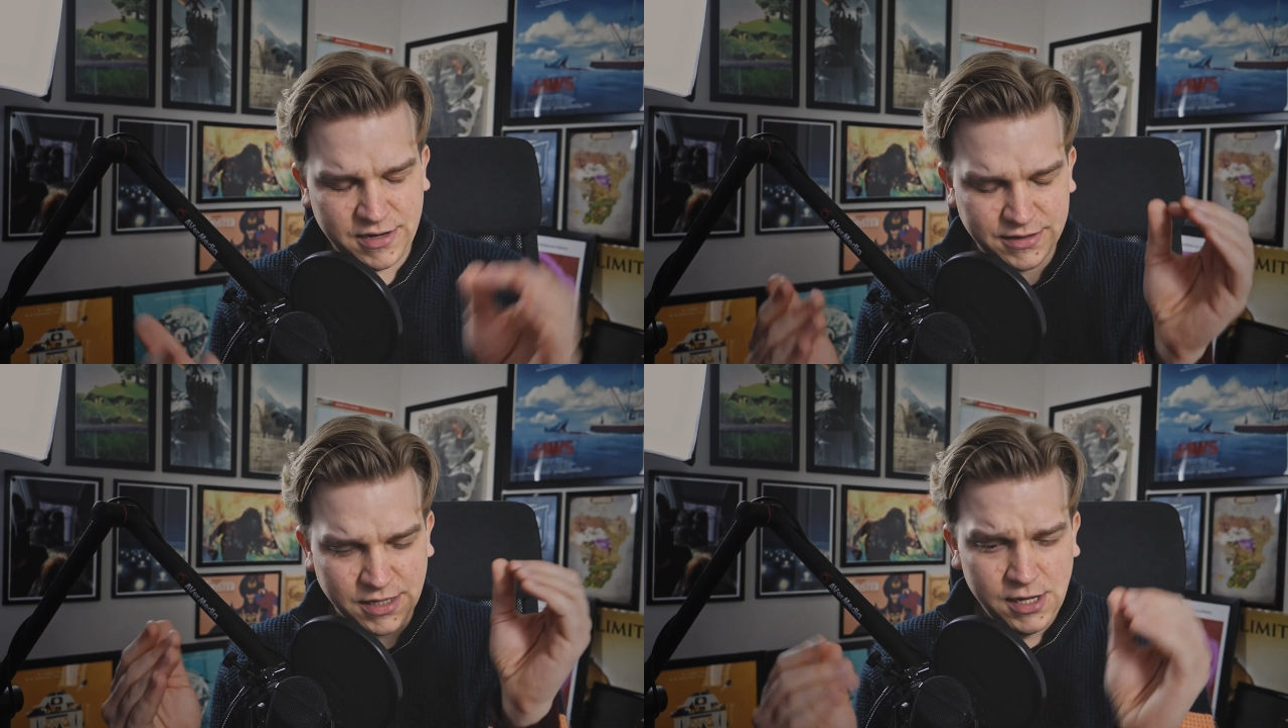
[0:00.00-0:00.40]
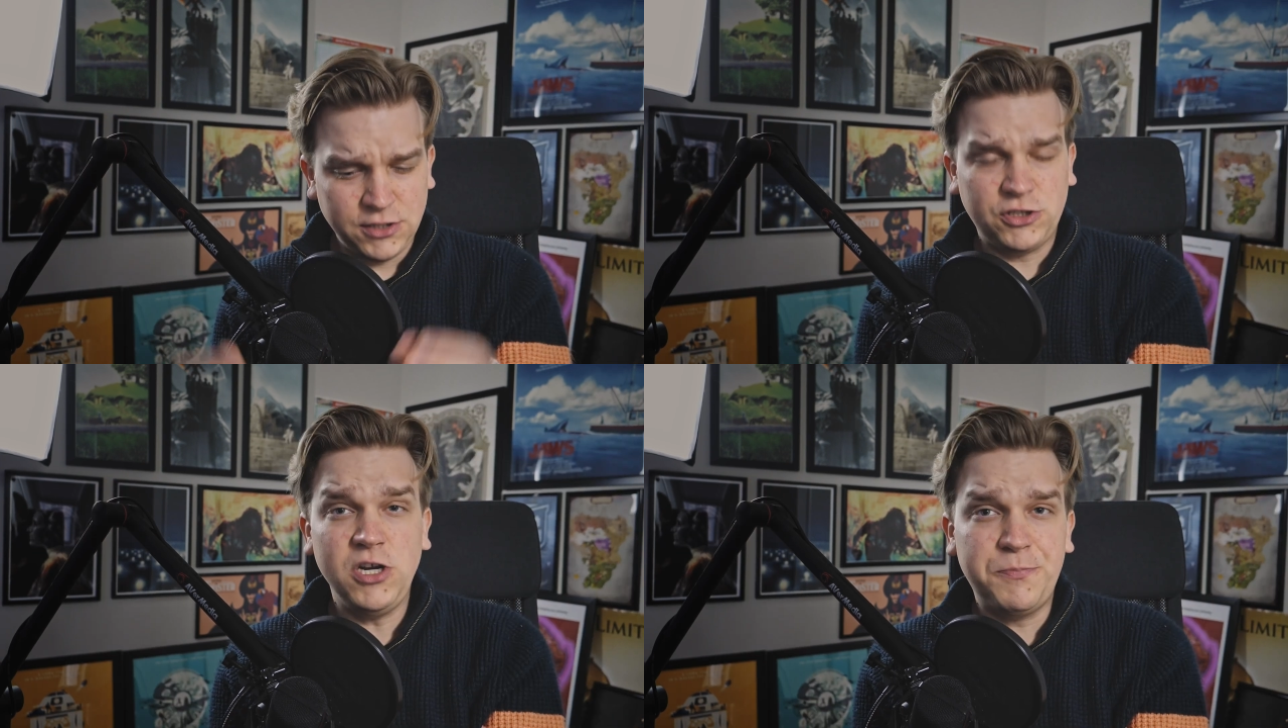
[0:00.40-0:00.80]
It is
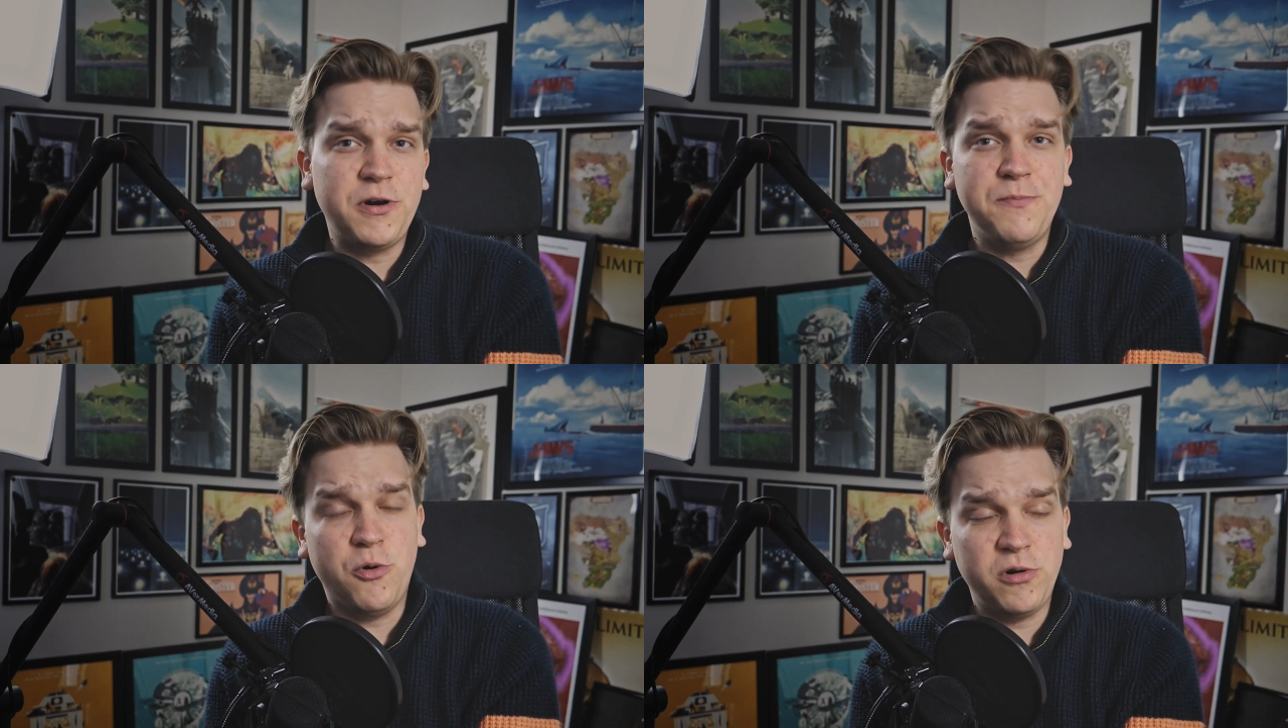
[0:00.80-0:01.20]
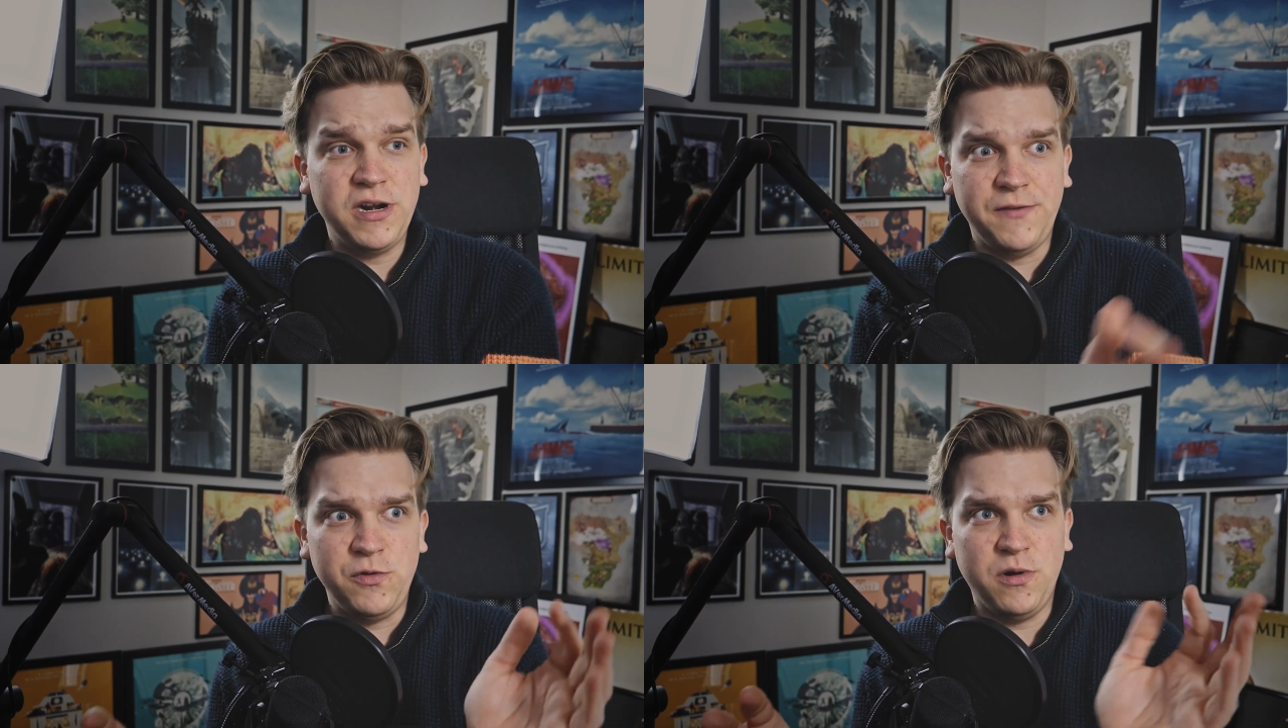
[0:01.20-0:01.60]
super
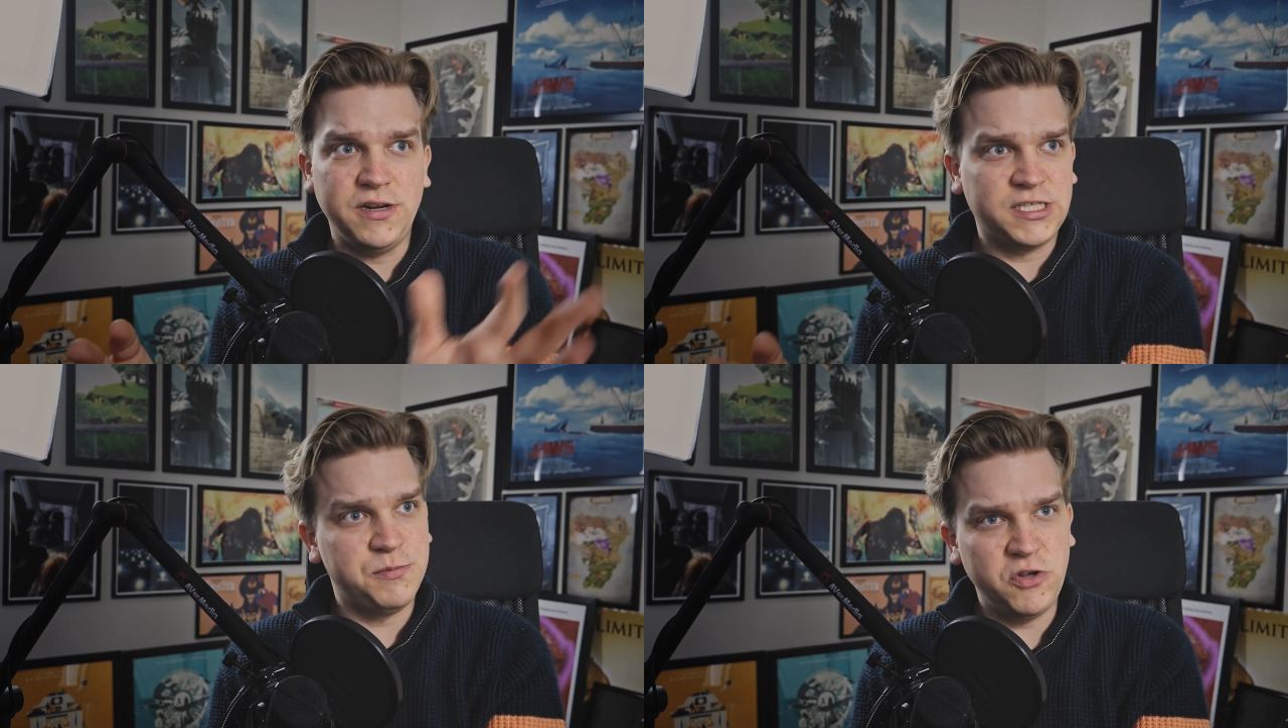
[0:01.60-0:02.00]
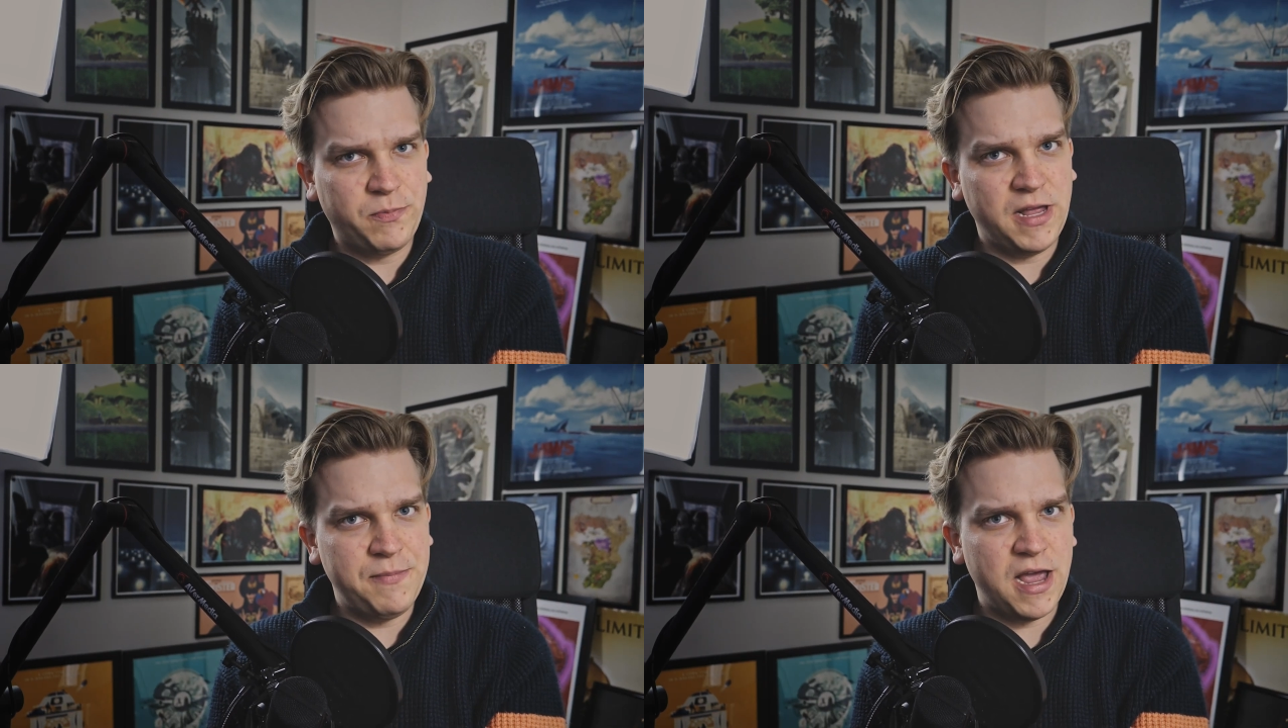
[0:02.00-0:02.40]
important if you want smooth
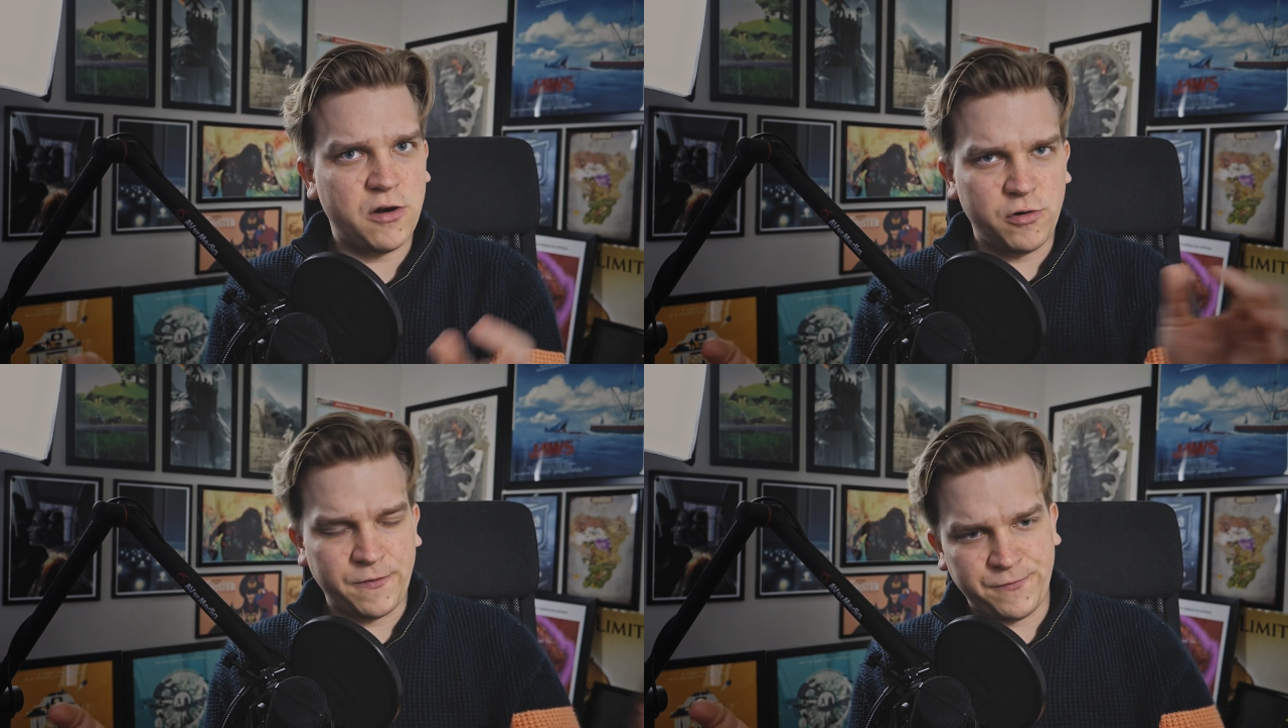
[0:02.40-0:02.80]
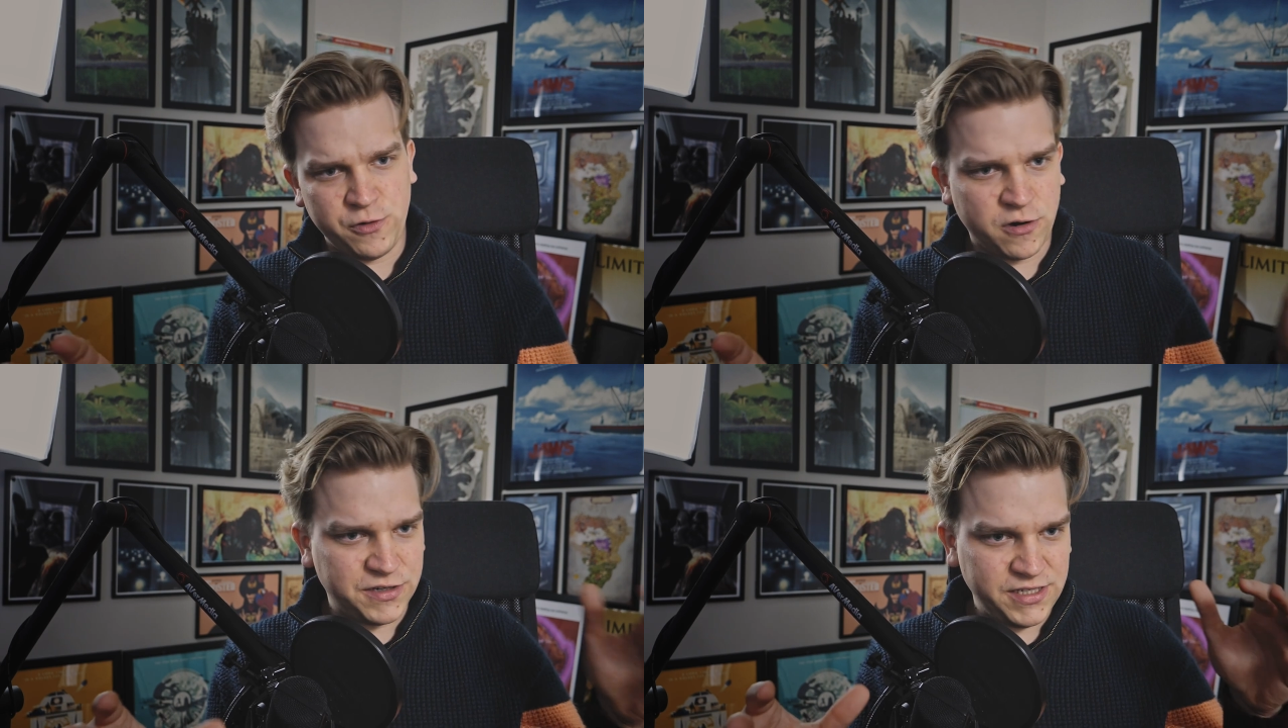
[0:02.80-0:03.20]
playback or if
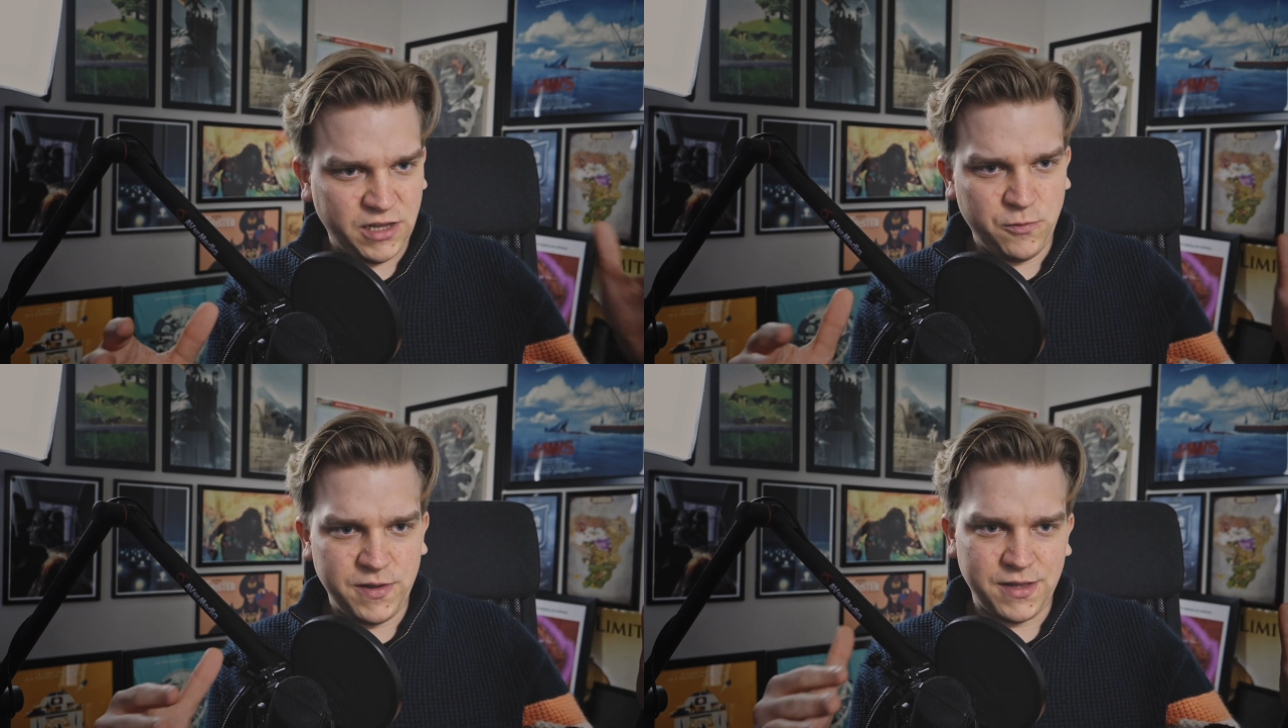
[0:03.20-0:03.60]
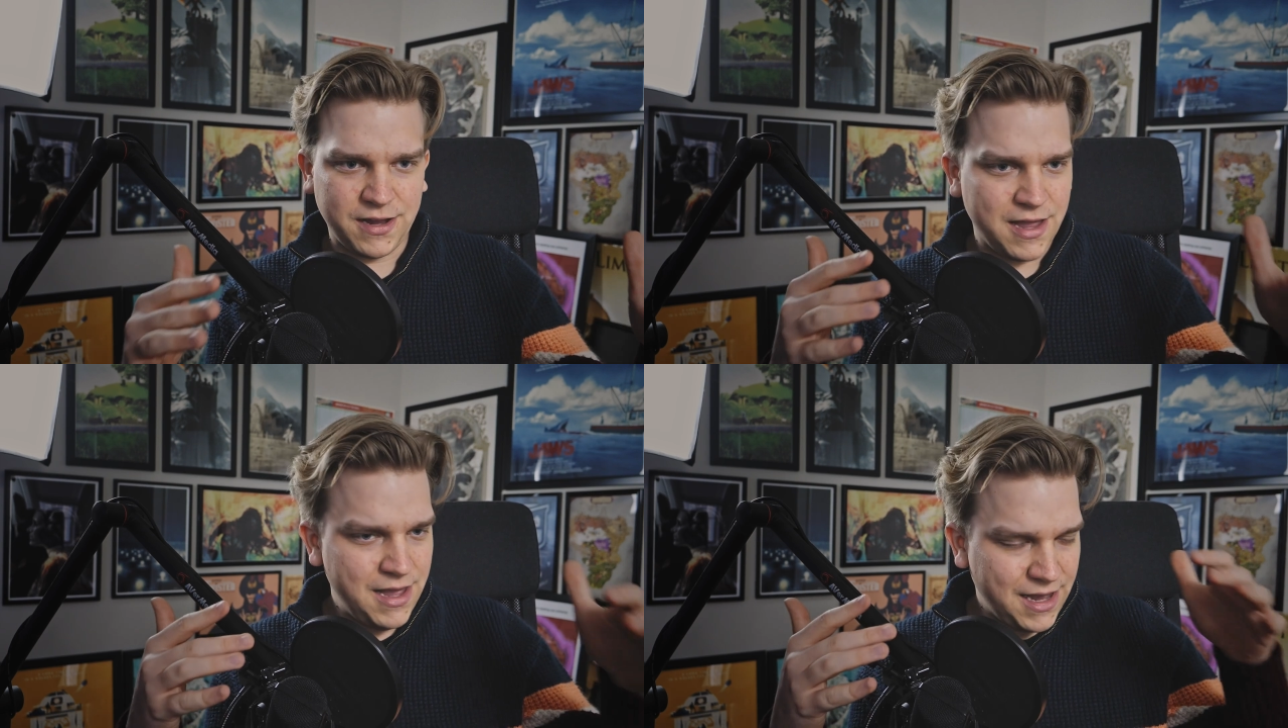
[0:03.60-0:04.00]
you are dealing with like